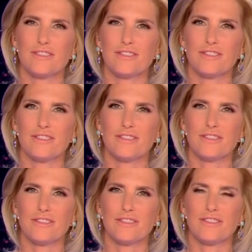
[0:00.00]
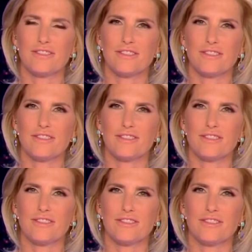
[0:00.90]

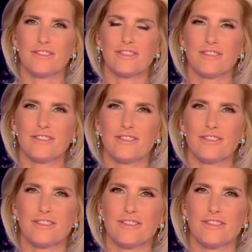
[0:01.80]
No words are spoken by the person on screen.